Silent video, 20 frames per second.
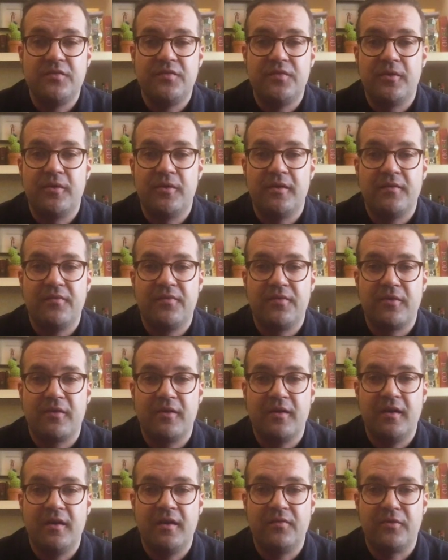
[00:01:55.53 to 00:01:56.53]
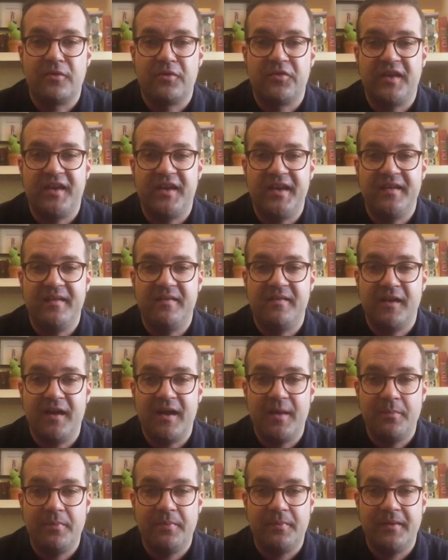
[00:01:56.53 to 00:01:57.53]
for, for, uh, for setting this
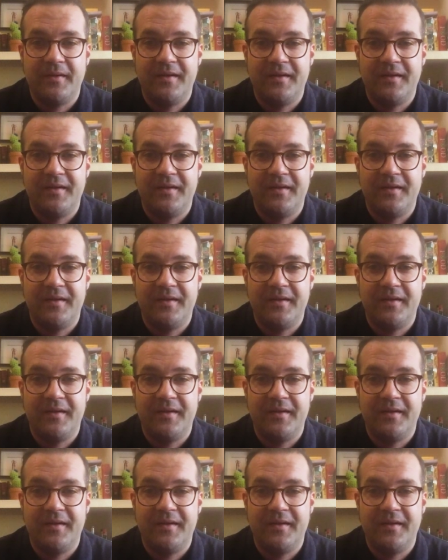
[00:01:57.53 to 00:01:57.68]
up.